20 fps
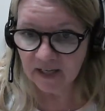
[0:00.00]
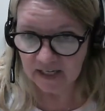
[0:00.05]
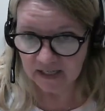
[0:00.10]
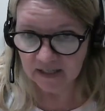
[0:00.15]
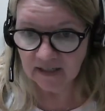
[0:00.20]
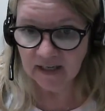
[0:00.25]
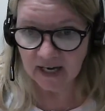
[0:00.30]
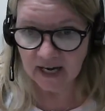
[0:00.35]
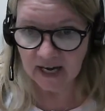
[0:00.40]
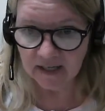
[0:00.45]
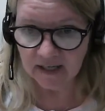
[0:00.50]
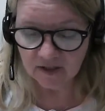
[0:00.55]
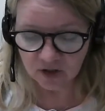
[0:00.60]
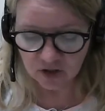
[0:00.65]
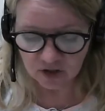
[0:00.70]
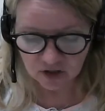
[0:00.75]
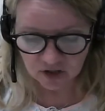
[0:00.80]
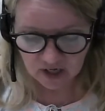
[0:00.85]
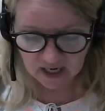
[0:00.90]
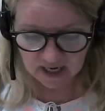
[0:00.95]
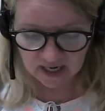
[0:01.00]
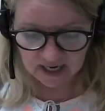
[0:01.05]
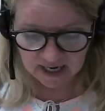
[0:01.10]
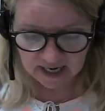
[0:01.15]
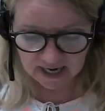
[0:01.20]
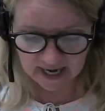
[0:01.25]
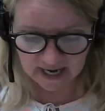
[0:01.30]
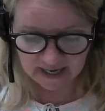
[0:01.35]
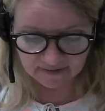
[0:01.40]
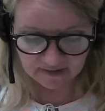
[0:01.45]
in cash,
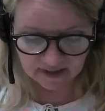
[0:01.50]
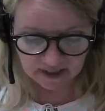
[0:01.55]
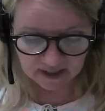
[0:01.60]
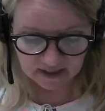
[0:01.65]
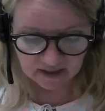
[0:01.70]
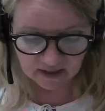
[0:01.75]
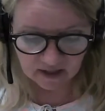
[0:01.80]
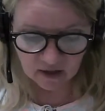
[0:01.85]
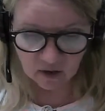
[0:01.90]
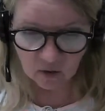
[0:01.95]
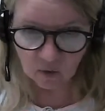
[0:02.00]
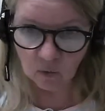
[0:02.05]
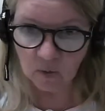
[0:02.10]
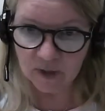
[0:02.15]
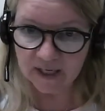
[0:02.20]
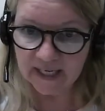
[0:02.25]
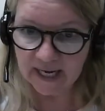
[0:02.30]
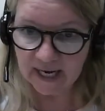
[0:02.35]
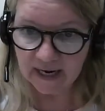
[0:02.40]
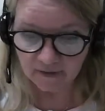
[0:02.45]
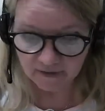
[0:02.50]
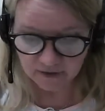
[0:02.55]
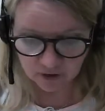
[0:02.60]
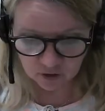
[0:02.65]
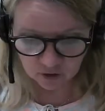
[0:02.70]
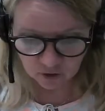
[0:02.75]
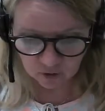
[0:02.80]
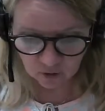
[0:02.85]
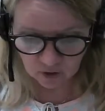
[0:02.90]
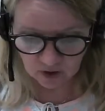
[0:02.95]
and then we count the
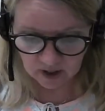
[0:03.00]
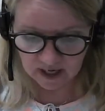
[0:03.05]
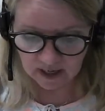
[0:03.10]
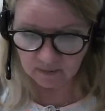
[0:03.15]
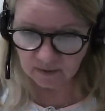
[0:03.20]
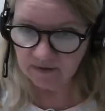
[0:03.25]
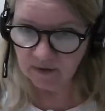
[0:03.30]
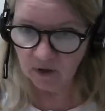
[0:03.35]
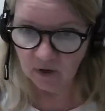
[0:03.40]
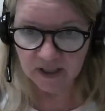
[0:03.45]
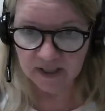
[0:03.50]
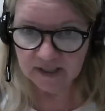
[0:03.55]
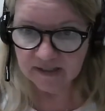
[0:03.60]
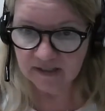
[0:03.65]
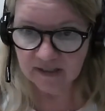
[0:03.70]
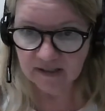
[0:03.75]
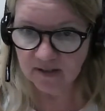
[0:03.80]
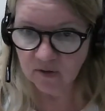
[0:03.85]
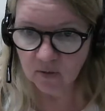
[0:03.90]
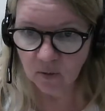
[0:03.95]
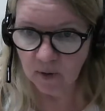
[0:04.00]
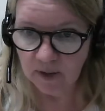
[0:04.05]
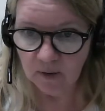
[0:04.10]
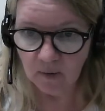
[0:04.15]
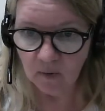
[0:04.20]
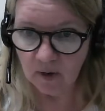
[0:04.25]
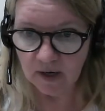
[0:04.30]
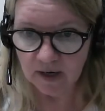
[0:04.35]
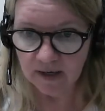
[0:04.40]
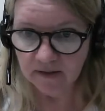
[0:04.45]
drawer and we've only got
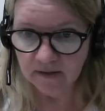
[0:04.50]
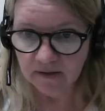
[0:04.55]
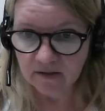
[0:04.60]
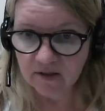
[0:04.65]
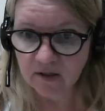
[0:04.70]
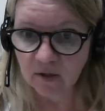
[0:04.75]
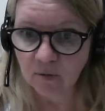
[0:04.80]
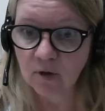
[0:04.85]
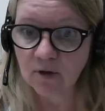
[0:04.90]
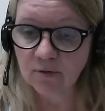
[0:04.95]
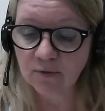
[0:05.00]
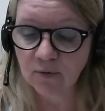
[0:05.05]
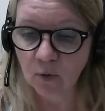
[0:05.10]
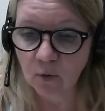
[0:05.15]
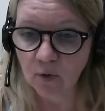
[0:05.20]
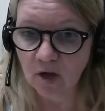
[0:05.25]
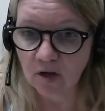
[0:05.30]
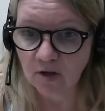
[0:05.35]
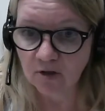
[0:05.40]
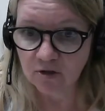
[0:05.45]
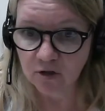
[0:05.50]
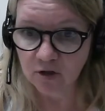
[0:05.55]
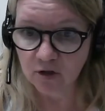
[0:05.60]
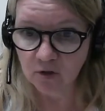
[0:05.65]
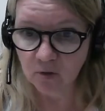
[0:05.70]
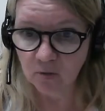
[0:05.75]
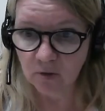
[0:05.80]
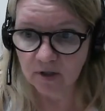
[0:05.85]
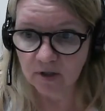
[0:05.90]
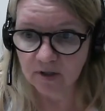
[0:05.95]
$621, so we're $4
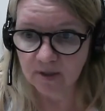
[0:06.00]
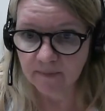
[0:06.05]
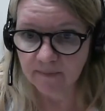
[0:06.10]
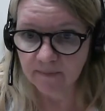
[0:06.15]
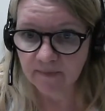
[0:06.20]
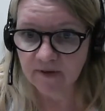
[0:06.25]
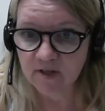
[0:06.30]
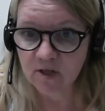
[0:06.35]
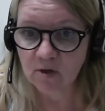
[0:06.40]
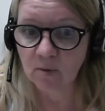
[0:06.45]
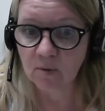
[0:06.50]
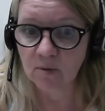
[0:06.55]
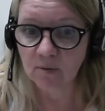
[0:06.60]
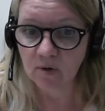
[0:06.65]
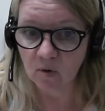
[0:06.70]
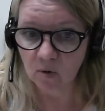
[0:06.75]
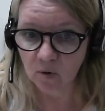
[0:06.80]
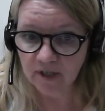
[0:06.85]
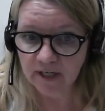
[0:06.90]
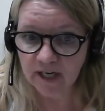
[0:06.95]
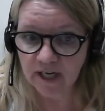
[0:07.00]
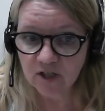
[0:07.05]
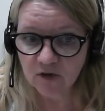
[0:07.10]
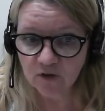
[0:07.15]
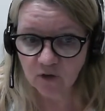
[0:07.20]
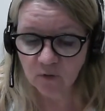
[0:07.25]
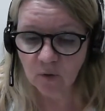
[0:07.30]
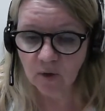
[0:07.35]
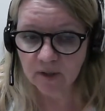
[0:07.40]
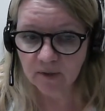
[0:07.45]
short. So we record
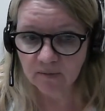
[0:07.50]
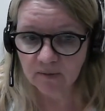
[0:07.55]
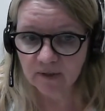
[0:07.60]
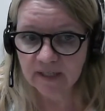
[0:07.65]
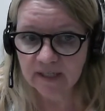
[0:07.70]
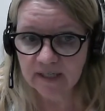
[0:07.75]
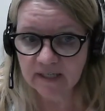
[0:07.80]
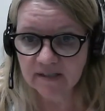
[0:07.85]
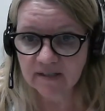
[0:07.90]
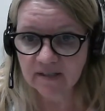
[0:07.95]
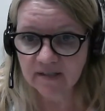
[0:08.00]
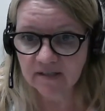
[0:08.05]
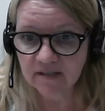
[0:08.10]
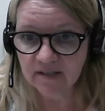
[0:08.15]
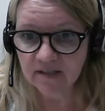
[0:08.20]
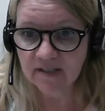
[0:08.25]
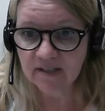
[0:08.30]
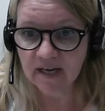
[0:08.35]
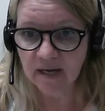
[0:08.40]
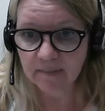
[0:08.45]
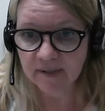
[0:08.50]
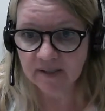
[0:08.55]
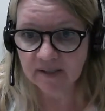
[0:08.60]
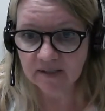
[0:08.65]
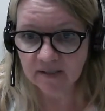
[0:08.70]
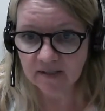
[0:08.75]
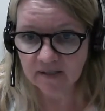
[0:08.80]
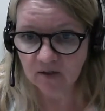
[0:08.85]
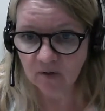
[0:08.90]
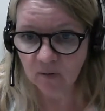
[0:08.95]
cash for what it really is the debit,
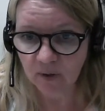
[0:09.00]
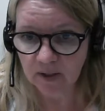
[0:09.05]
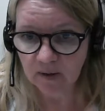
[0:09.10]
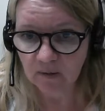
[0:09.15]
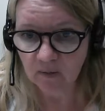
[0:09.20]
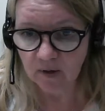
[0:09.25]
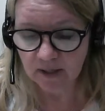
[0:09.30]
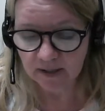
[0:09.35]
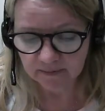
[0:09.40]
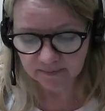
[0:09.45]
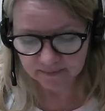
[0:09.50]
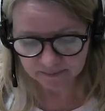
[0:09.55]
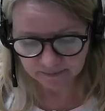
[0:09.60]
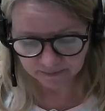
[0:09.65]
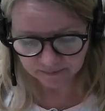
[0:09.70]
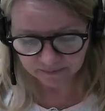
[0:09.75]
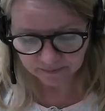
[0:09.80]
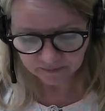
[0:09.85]
$621.